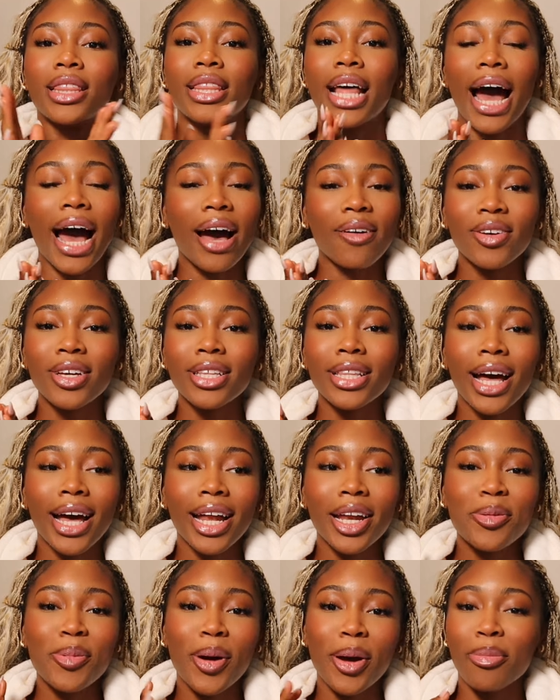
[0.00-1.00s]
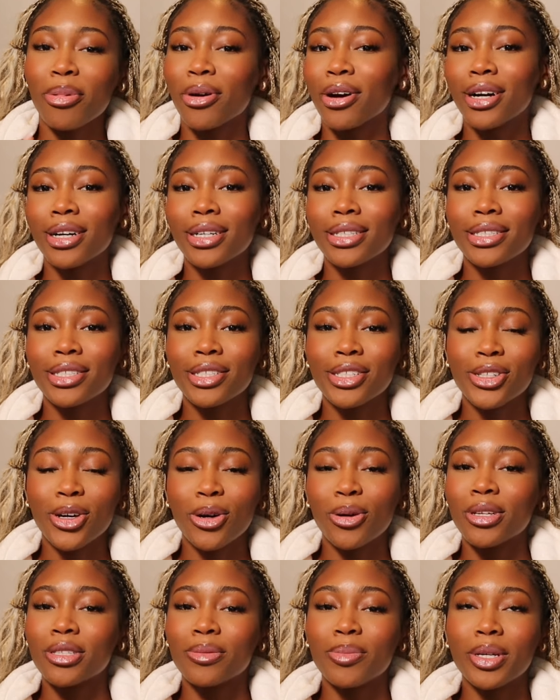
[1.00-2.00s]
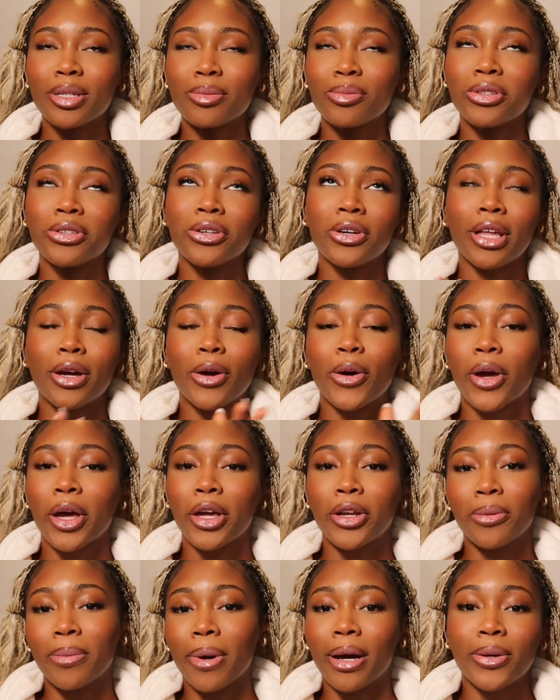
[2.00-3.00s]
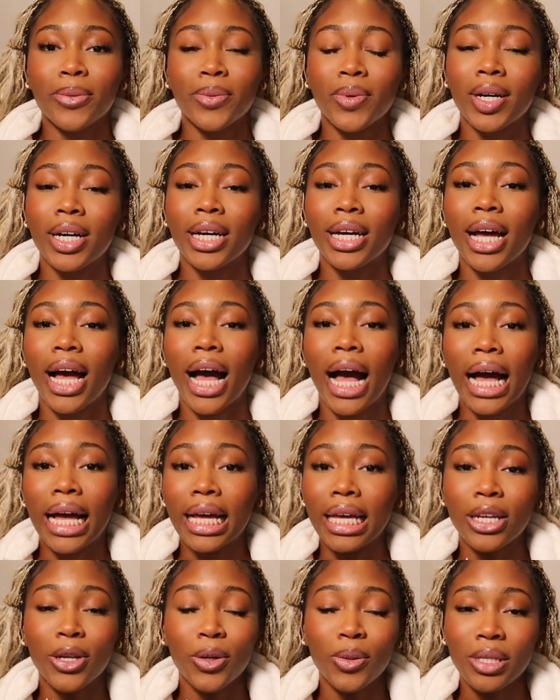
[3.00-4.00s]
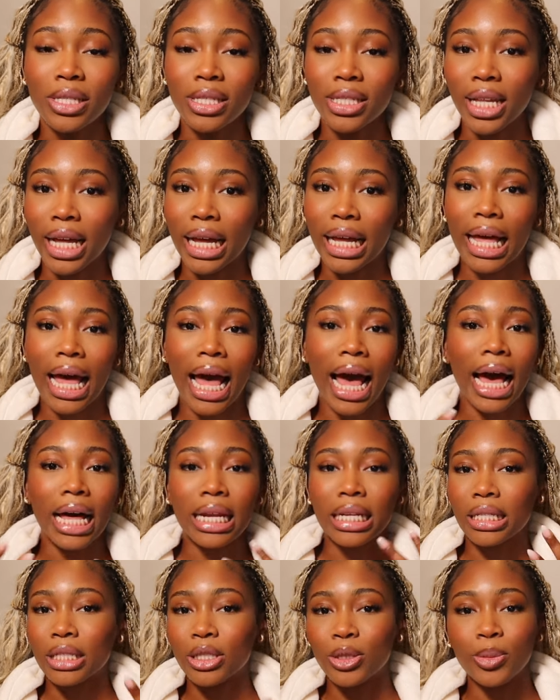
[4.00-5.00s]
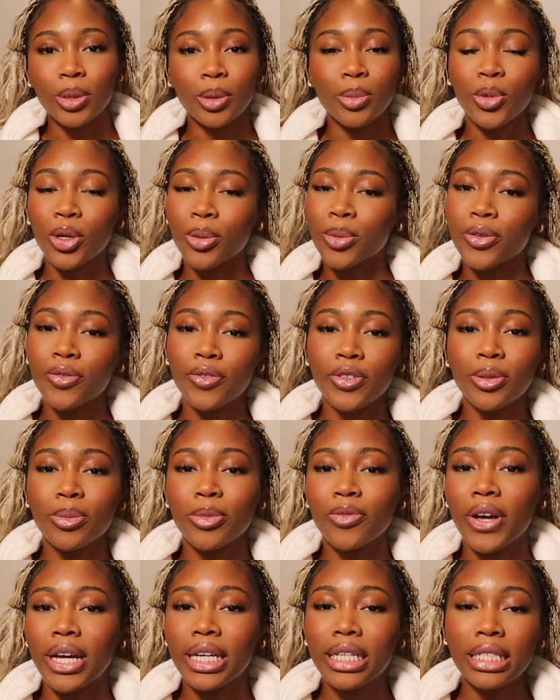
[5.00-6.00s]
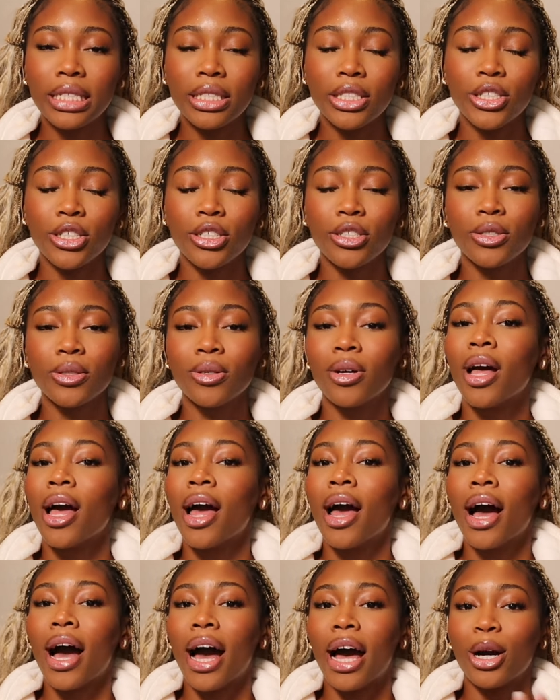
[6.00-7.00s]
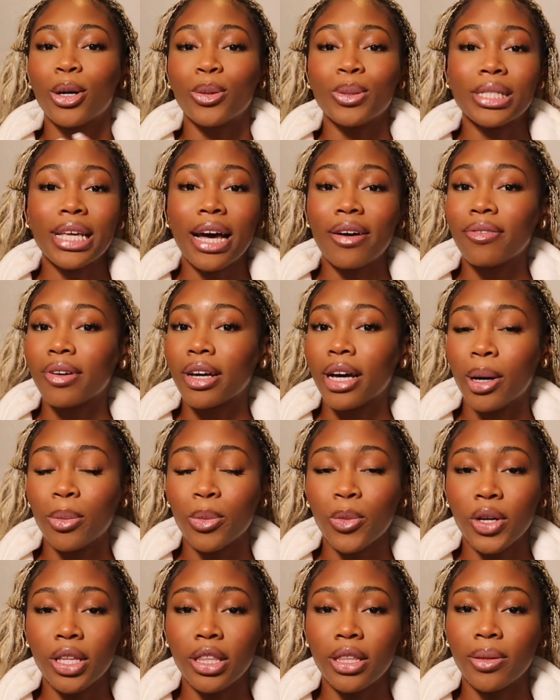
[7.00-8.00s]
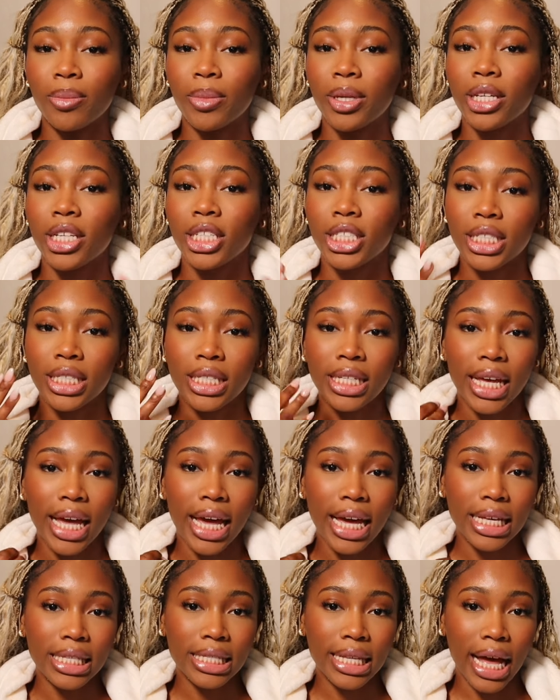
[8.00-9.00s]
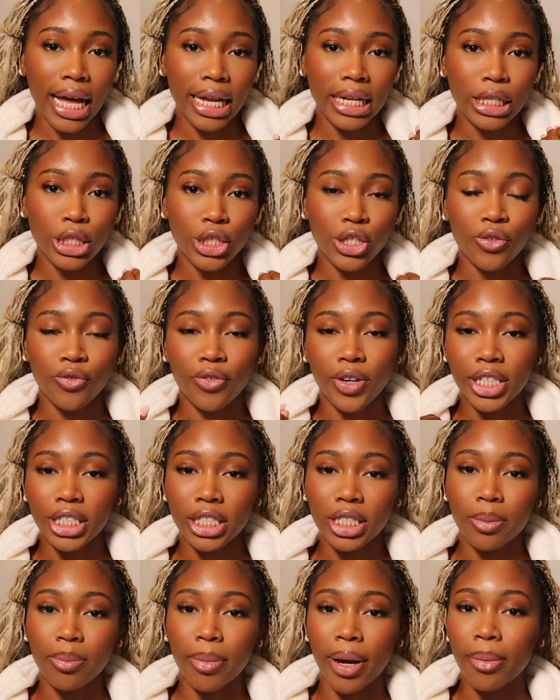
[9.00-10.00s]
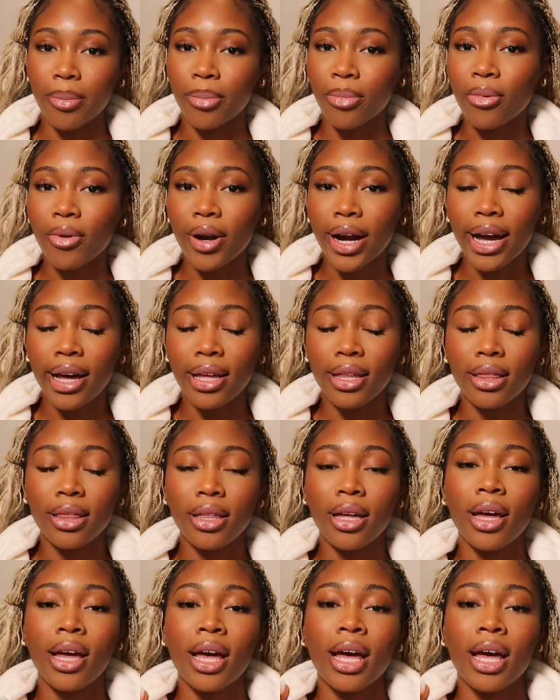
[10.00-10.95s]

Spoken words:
having that in my purse just always makes me know like, okay, no matter what, I can always like add a little bit more perfume if I need to. I always have gum with me just in case I need to freshen up my breath.